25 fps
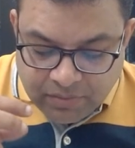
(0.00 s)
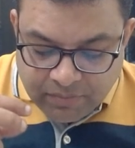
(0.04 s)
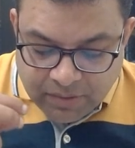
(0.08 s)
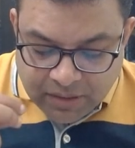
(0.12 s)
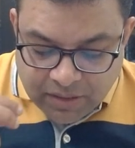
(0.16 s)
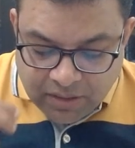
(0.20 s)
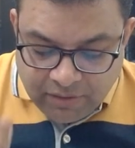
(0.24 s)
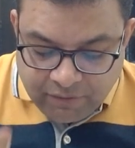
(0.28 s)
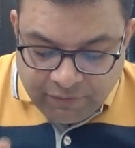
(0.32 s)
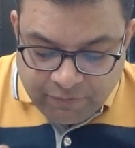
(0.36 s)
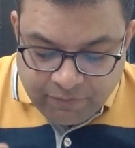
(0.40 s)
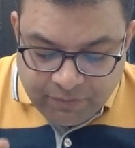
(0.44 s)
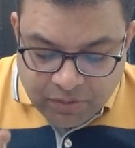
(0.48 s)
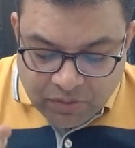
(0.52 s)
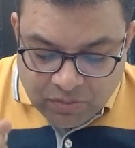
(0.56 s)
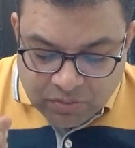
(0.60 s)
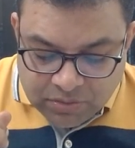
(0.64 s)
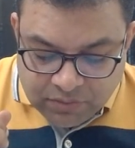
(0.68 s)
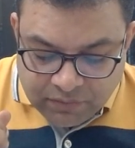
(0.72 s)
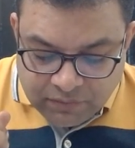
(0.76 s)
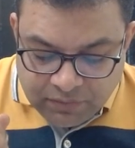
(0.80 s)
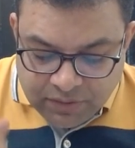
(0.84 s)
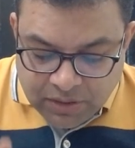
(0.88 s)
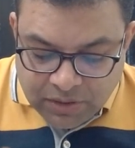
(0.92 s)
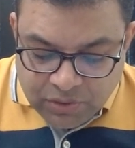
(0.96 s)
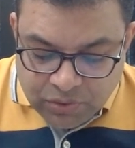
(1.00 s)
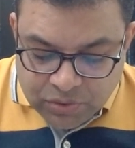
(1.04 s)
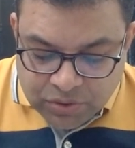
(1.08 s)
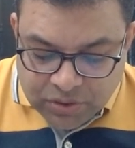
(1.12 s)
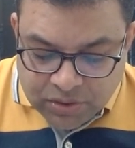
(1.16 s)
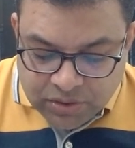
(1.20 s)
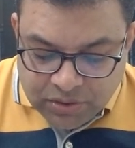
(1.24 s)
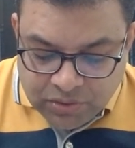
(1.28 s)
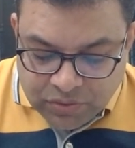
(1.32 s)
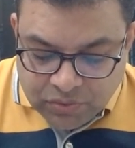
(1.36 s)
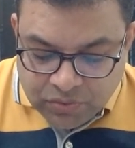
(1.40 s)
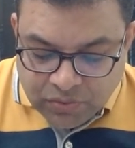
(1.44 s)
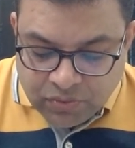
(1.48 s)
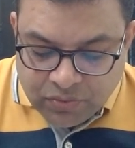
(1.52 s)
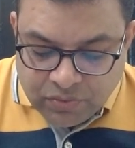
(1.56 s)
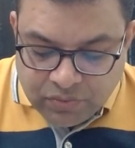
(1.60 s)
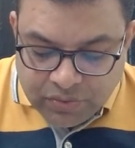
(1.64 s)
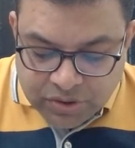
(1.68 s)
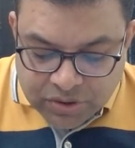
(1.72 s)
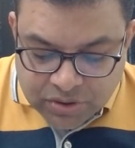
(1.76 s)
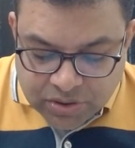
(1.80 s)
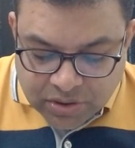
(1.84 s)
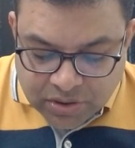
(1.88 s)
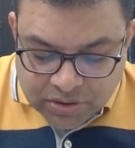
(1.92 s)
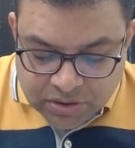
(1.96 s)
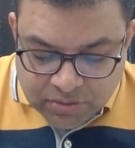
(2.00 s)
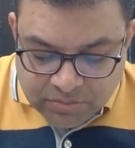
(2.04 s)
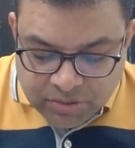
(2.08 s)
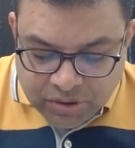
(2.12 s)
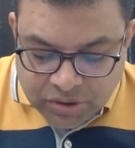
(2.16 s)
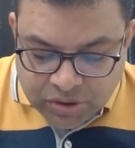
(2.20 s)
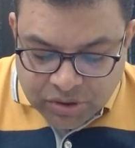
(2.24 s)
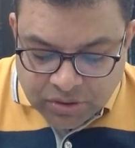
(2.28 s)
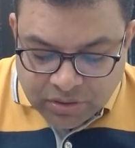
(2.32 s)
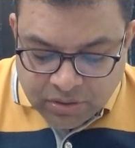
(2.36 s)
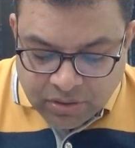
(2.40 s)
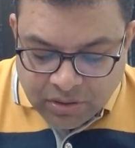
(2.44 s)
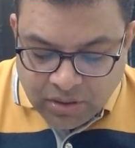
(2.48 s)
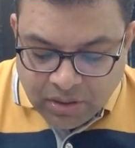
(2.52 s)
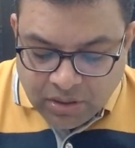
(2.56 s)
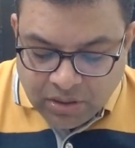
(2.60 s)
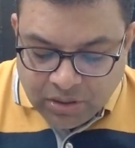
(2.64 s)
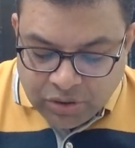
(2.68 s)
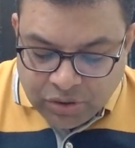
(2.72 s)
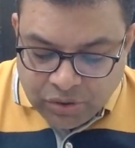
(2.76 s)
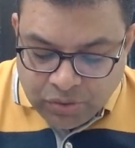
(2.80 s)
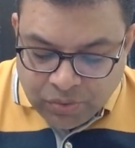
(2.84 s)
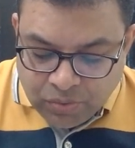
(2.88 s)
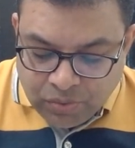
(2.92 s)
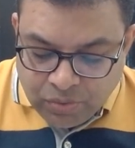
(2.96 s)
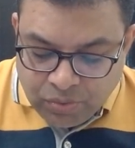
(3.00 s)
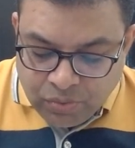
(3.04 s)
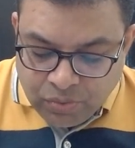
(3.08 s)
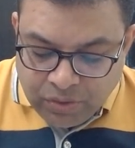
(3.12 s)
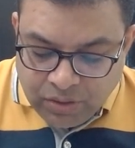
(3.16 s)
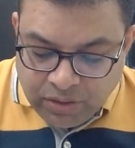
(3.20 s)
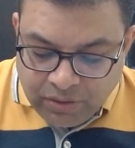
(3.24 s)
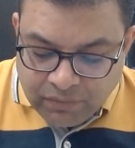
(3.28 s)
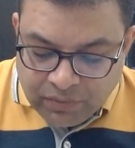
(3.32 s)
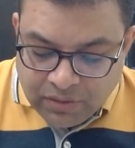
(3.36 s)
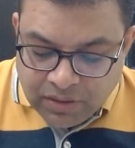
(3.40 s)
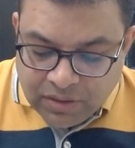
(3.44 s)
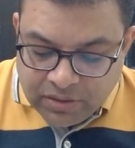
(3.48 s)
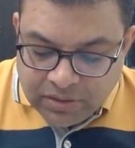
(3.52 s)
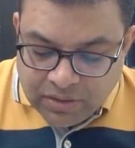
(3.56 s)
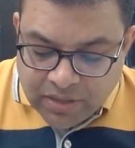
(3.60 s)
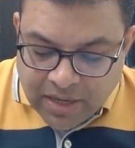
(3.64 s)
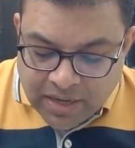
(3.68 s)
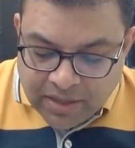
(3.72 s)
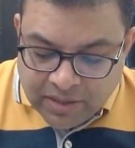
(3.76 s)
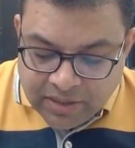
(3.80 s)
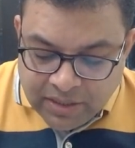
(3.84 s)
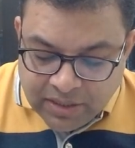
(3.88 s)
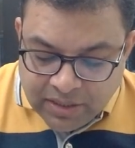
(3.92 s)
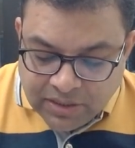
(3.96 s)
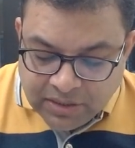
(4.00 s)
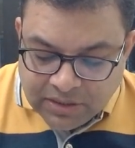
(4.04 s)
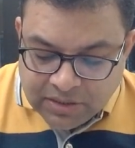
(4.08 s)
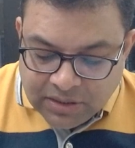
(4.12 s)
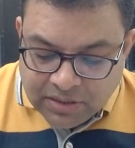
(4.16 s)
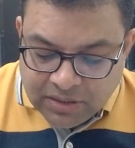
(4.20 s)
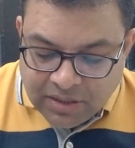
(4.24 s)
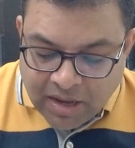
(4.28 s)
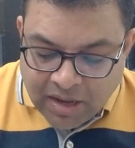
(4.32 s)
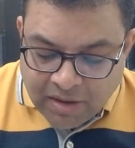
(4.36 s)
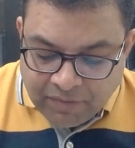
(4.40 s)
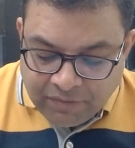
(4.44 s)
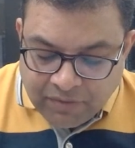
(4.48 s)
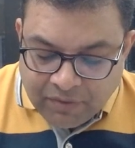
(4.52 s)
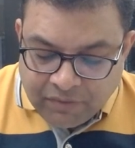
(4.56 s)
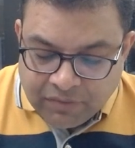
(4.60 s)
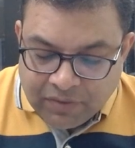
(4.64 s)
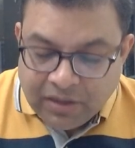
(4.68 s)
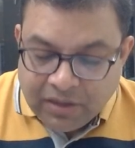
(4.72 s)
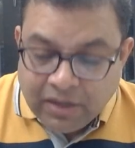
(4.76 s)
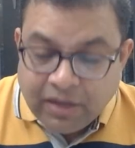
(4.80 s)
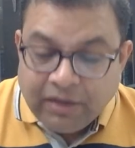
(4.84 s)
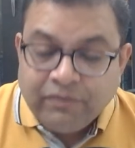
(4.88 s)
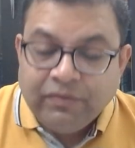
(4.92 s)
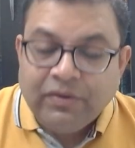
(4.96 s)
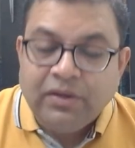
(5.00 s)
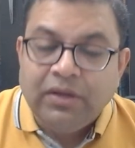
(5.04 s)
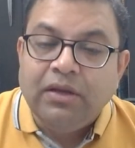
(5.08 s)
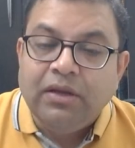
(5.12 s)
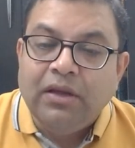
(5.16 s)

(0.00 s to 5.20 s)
but if because of delusion you don't reach consummation you will do evil deeds in life after life